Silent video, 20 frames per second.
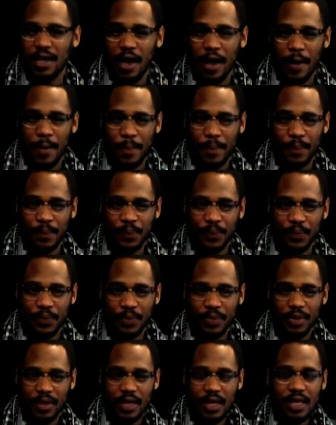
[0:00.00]

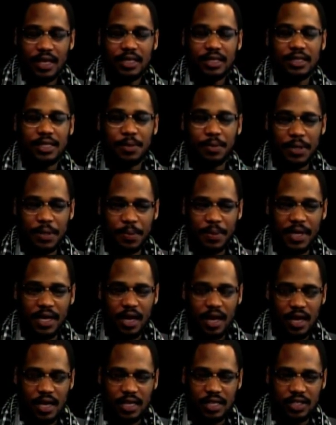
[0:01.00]
Um, simply
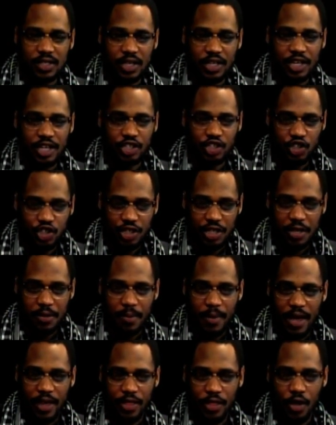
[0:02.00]
because initially
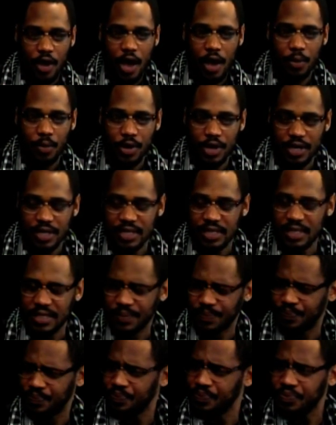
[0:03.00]
my thought
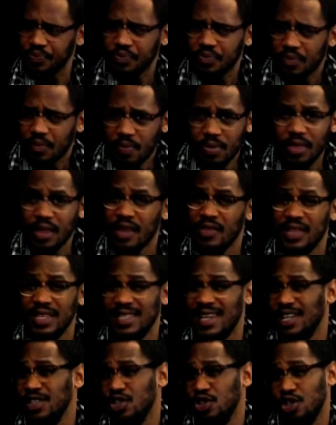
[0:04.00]
was
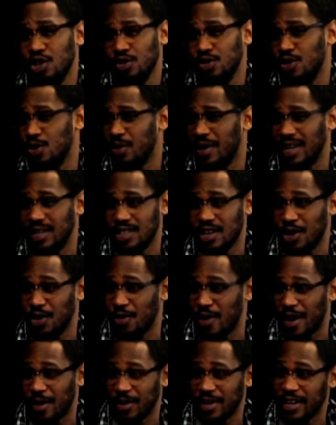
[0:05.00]
these kinds of shows don't get done
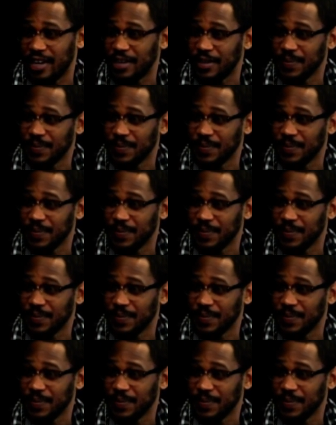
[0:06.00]
around here.